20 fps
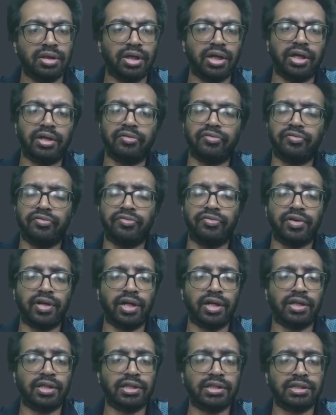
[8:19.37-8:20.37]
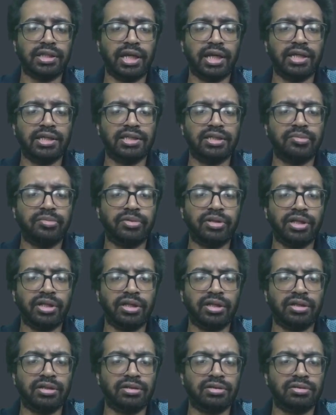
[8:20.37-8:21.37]
If the stack is
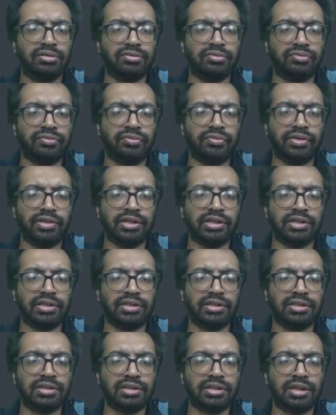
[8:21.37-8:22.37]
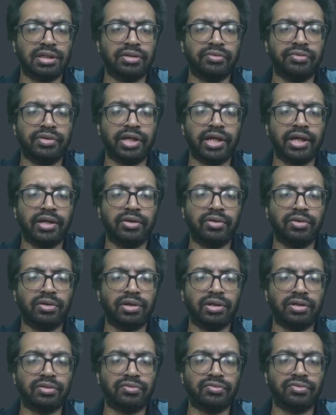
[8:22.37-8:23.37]
empty, we had to
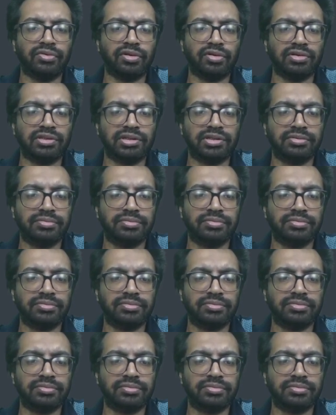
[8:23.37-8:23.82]
return false.